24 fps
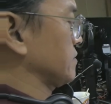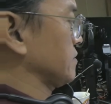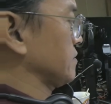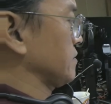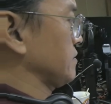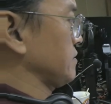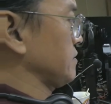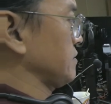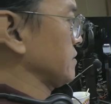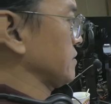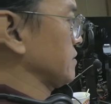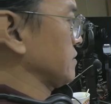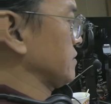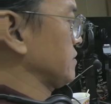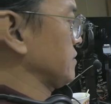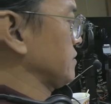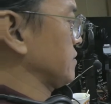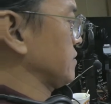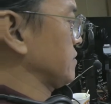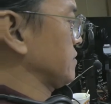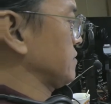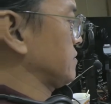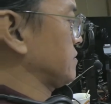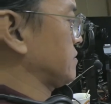Okay,
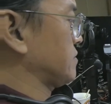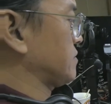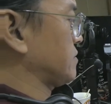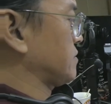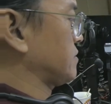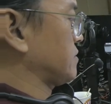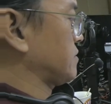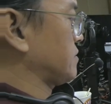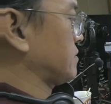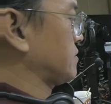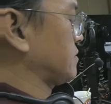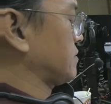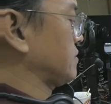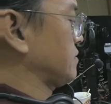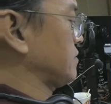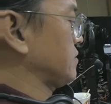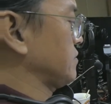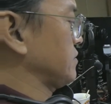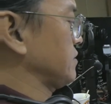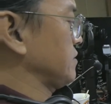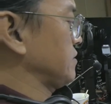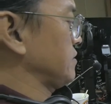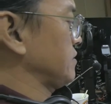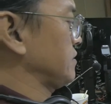click
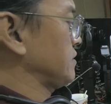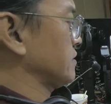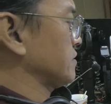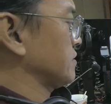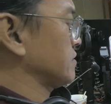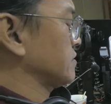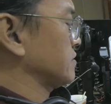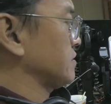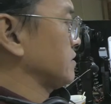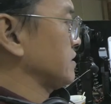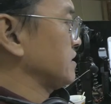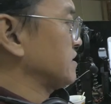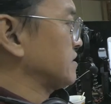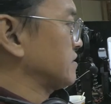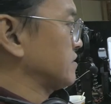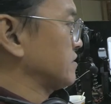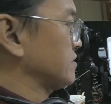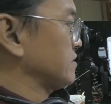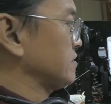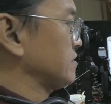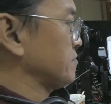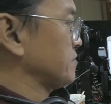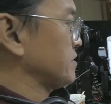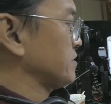on the link in the
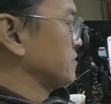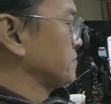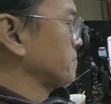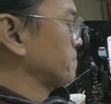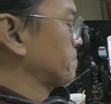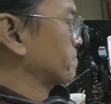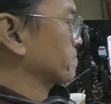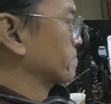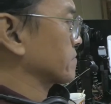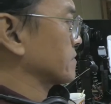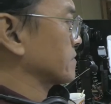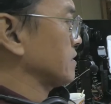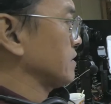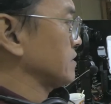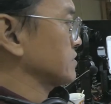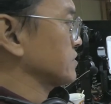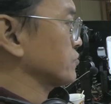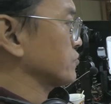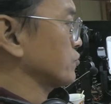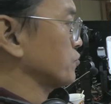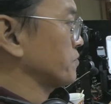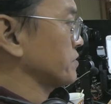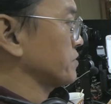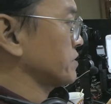email. I
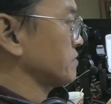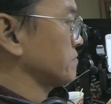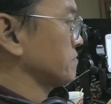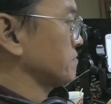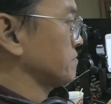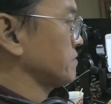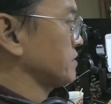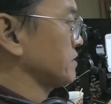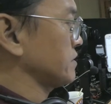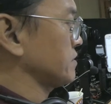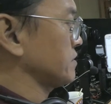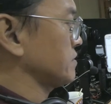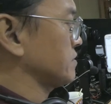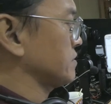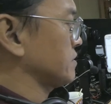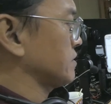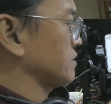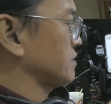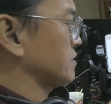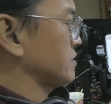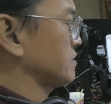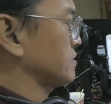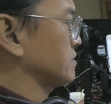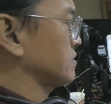just open up my
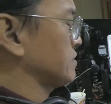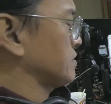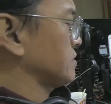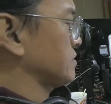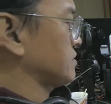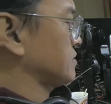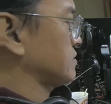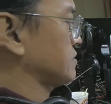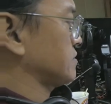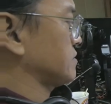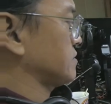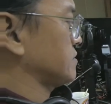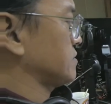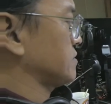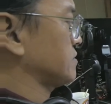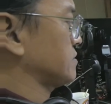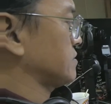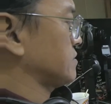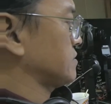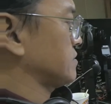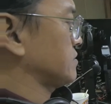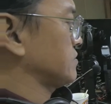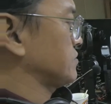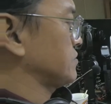
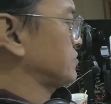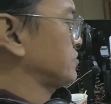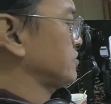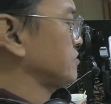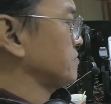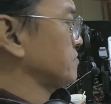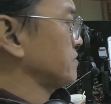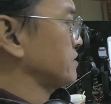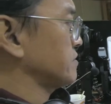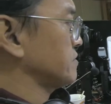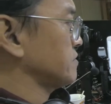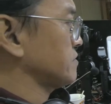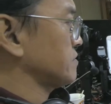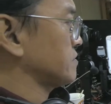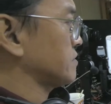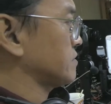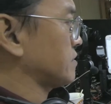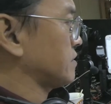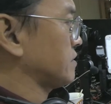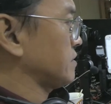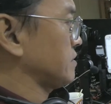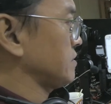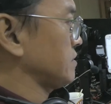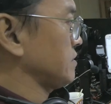Gmail
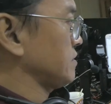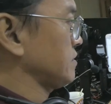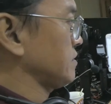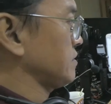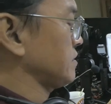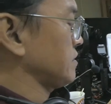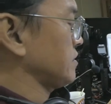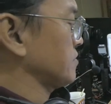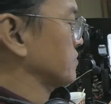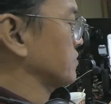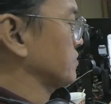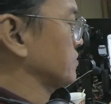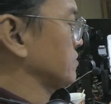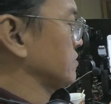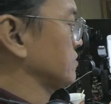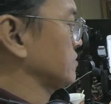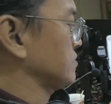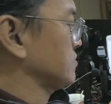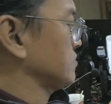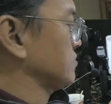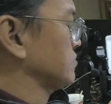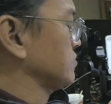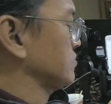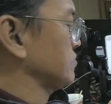and I'm
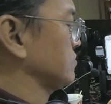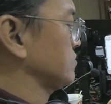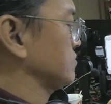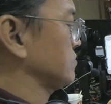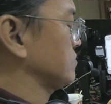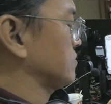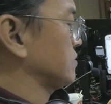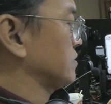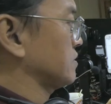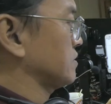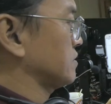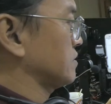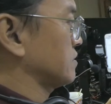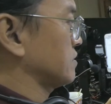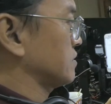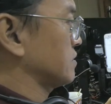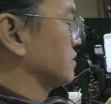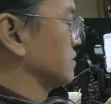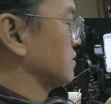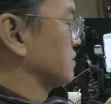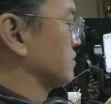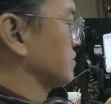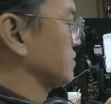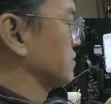going to
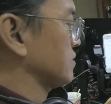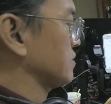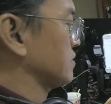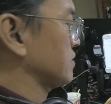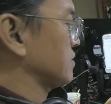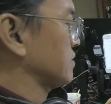click